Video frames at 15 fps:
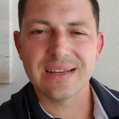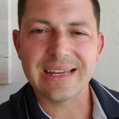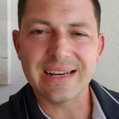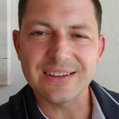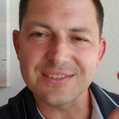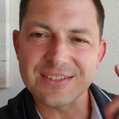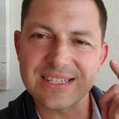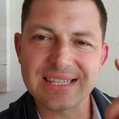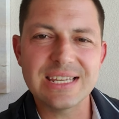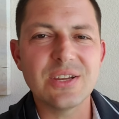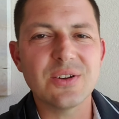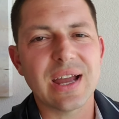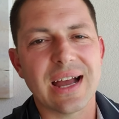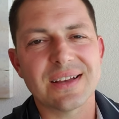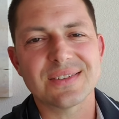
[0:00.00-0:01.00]
And I'll see you
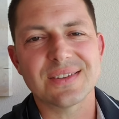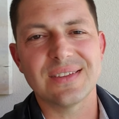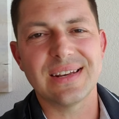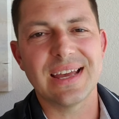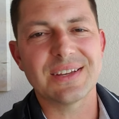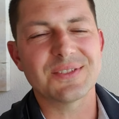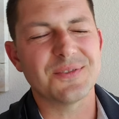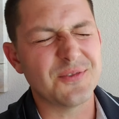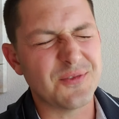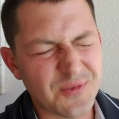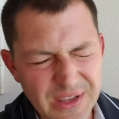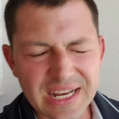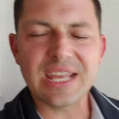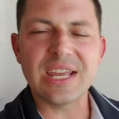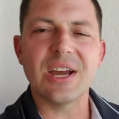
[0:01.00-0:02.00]
guys on the next
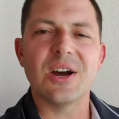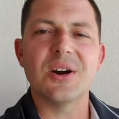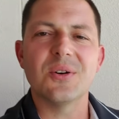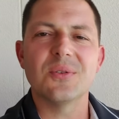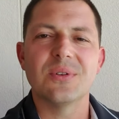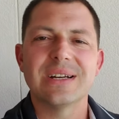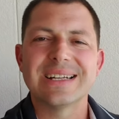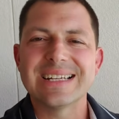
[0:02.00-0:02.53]
video.